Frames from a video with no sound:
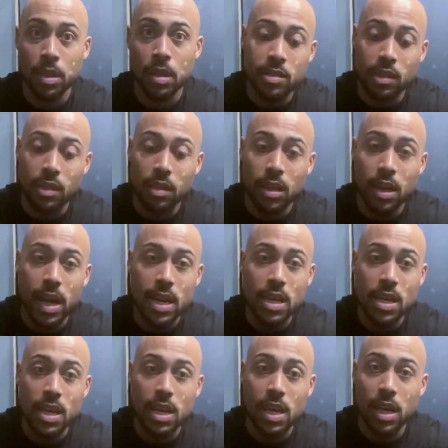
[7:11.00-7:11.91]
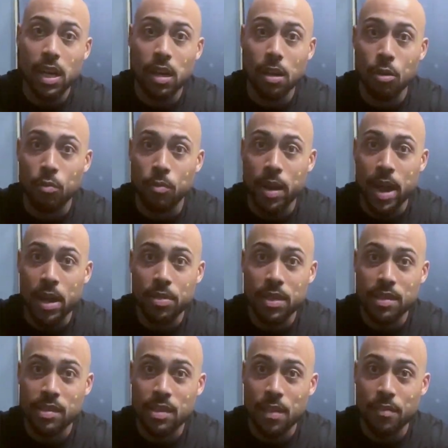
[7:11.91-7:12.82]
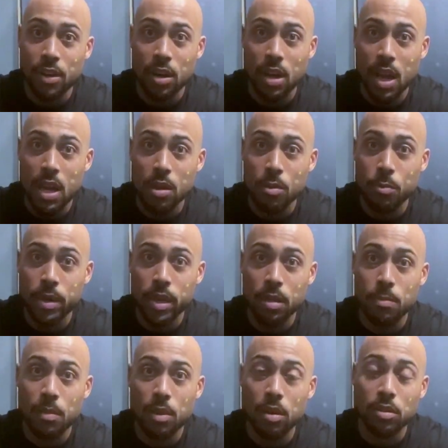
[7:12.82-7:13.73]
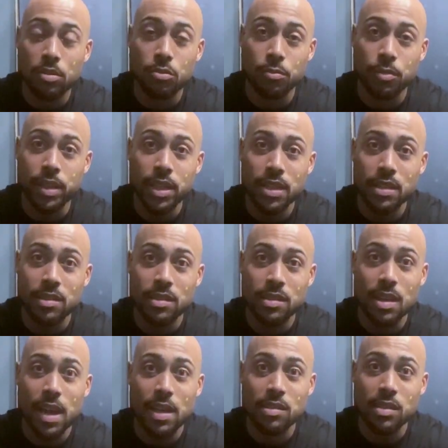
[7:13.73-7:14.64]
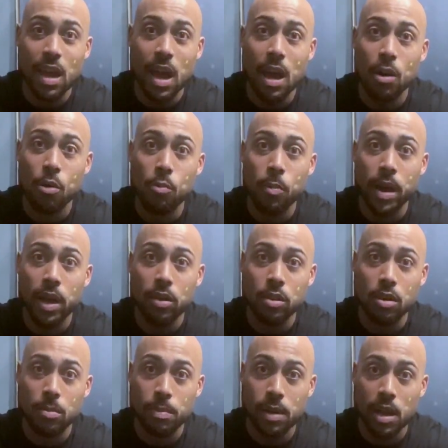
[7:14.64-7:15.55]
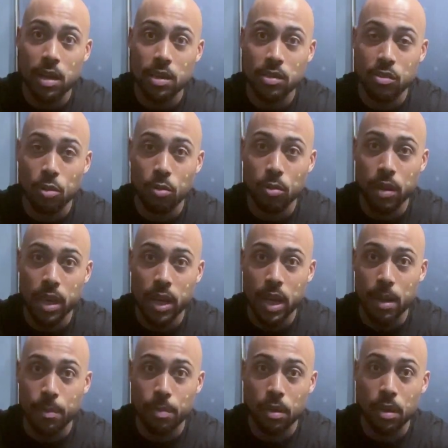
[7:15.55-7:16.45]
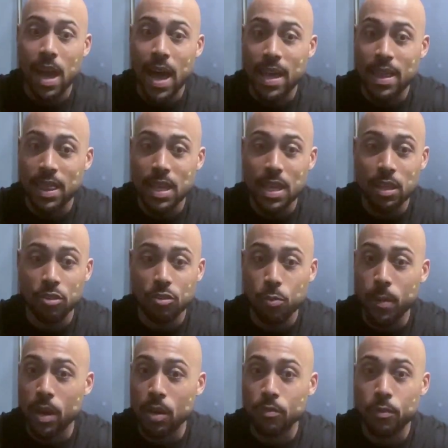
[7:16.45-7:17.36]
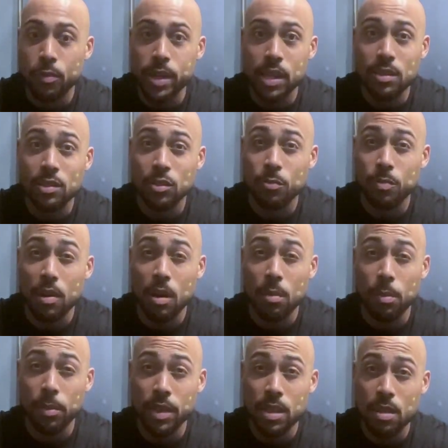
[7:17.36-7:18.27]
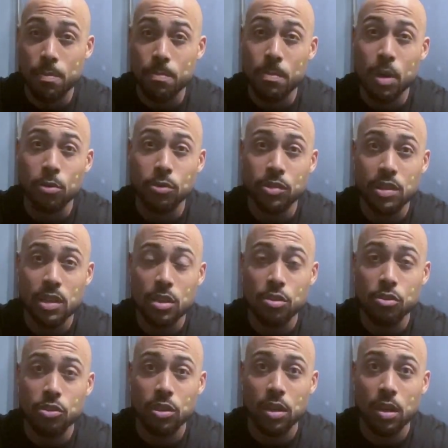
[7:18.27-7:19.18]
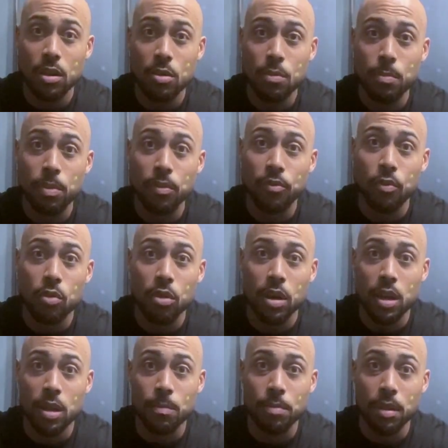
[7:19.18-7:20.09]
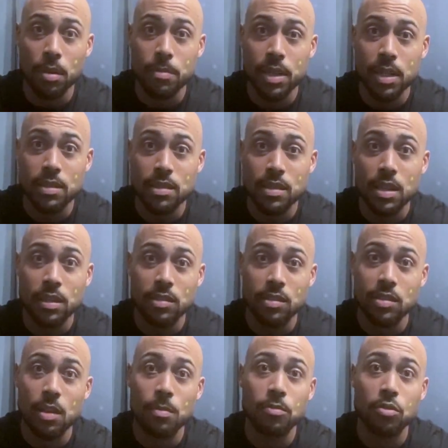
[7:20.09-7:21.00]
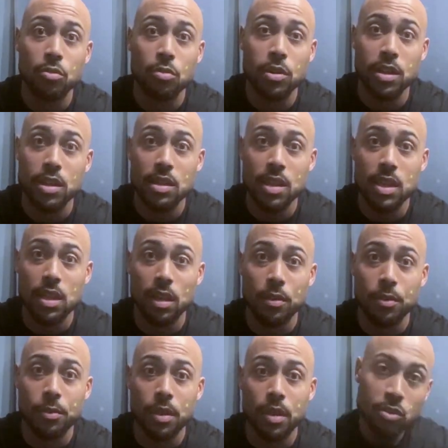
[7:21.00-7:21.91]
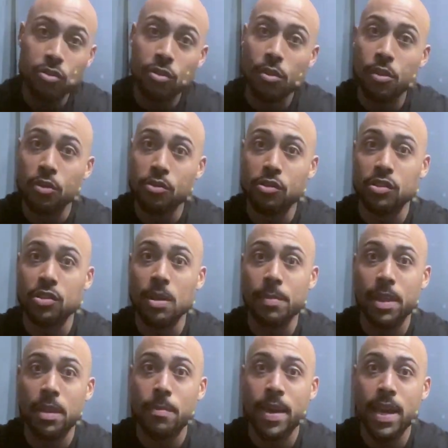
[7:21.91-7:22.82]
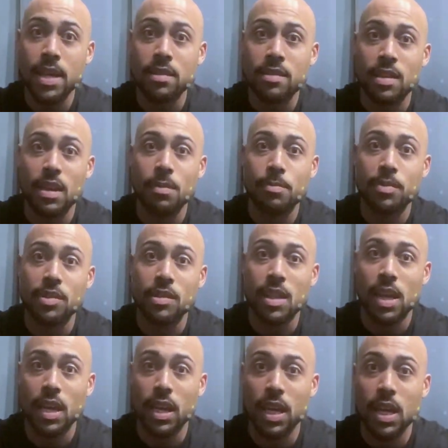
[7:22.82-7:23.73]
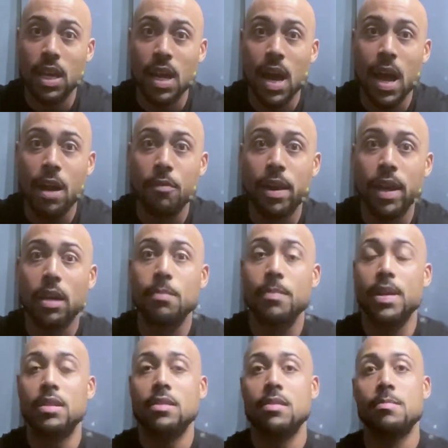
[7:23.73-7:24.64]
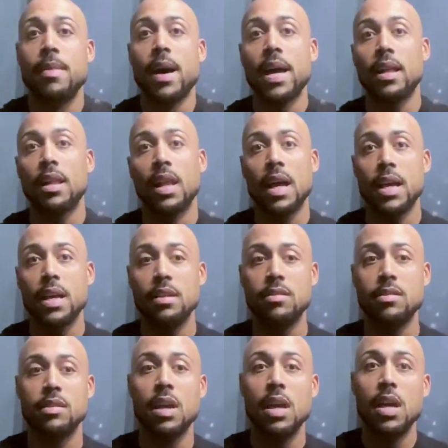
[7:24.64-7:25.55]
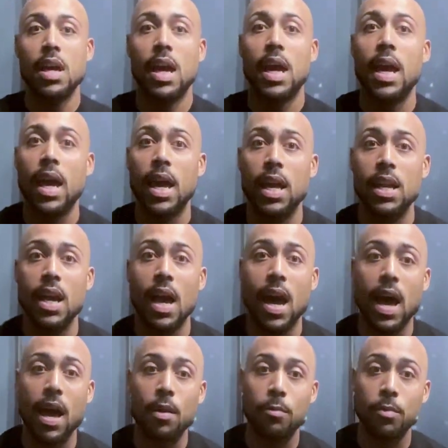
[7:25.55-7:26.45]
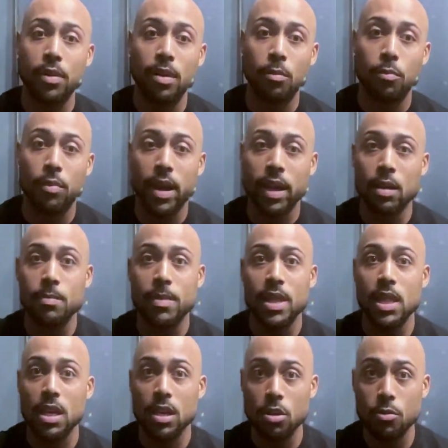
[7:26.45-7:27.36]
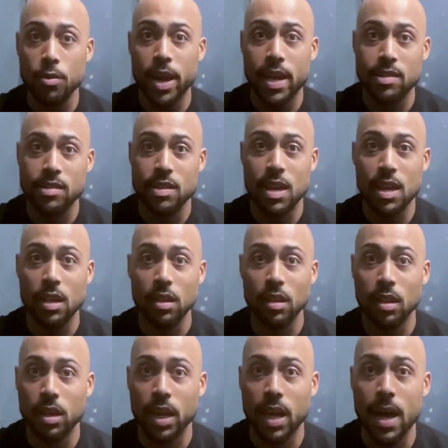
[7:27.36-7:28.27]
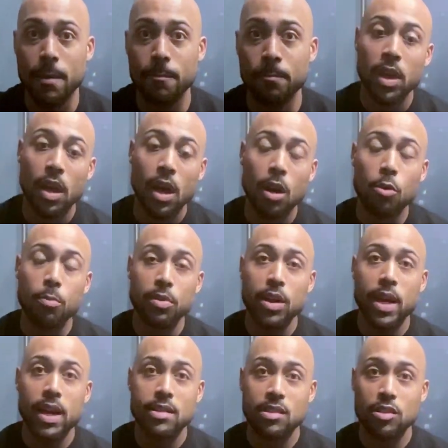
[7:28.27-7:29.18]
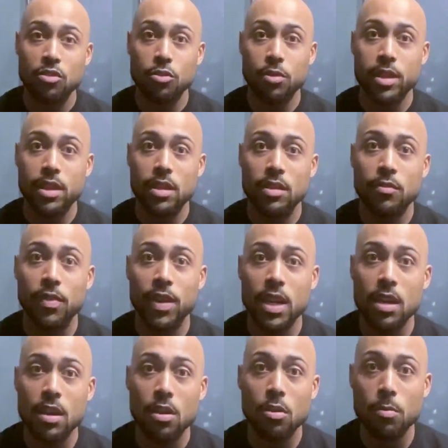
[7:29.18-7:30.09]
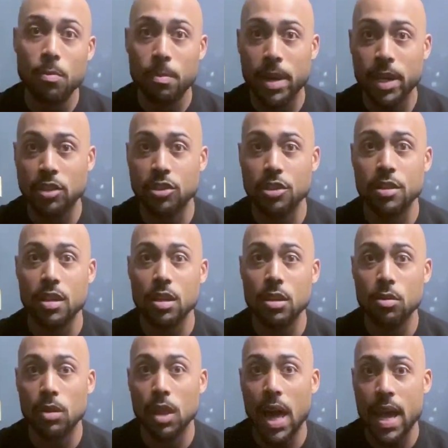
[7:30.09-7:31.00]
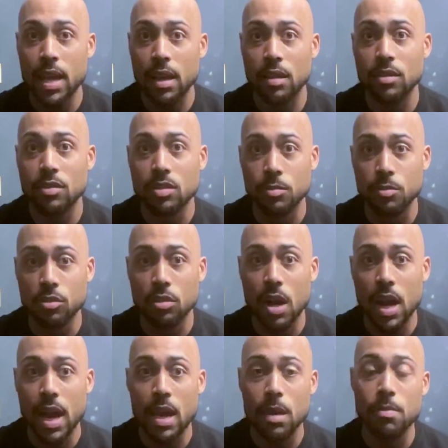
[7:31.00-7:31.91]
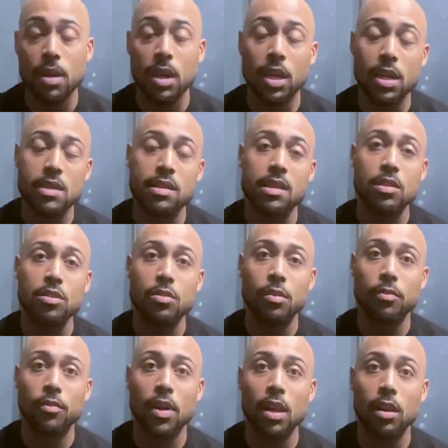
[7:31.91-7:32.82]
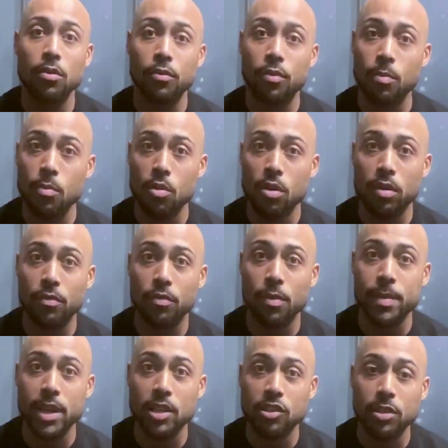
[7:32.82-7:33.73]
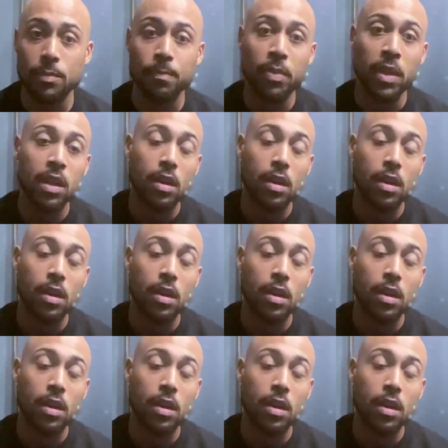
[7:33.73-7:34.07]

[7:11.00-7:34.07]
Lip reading: It's a good idea around the 7 or 8 week mark to really assess how well your body's holding up. I think 12 weeks is probably the most that you should go before implementing some sort of deload. So those are some of the main tips that, again, I recommend to my clients and I would recommend that you guys take a look at. I hope you guys enjoyed this video. Make sure that you like, subscribe, and continue to follow for more information.